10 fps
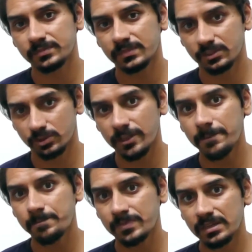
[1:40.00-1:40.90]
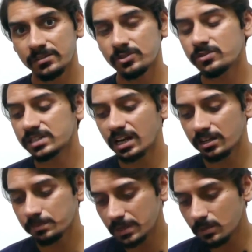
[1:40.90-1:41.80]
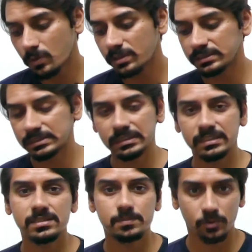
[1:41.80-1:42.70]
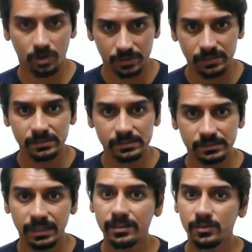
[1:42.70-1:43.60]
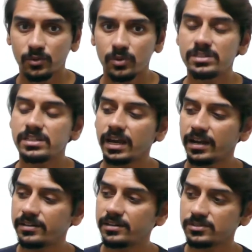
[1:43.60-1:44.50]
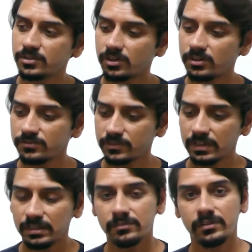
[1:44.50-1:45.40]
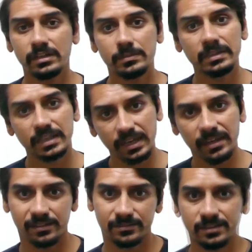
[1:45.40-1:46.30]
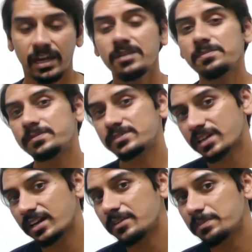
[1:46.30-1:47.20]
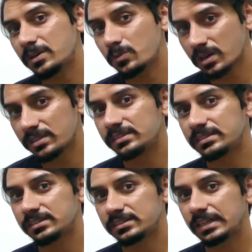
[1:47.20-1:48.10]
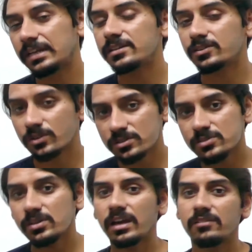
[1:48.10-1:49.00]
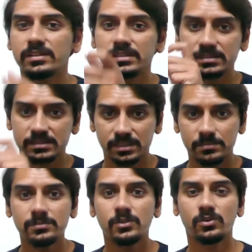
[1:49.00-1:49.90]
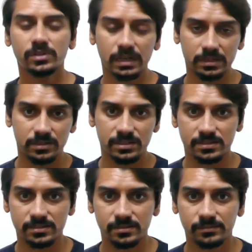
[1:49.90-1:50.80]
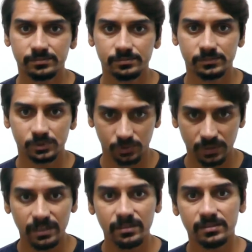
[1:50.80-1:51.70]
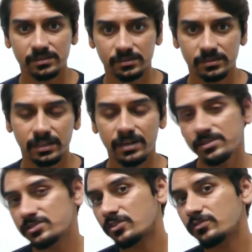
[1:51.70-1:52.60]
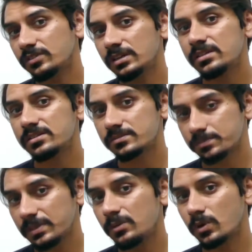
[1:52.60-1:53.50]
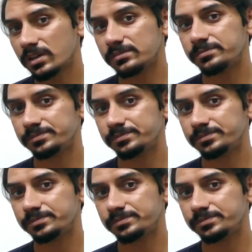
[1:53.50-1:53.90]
Okay, so static p1 is the pointer that holds the address of variable a, and static p1 it also having some own address, okay, the address of p1.